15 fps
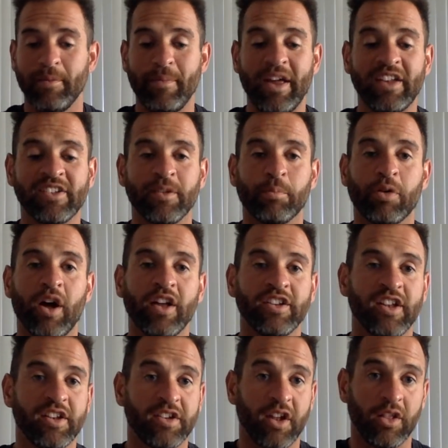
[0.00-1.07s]
It makes the
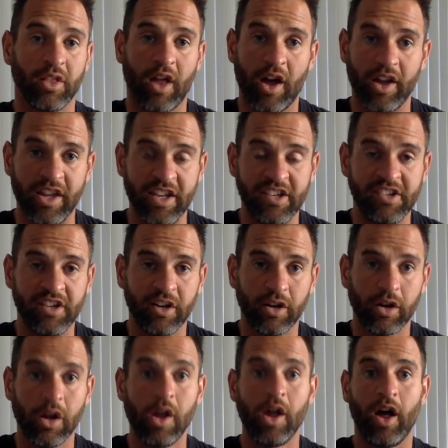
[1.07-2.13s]
process a lot easier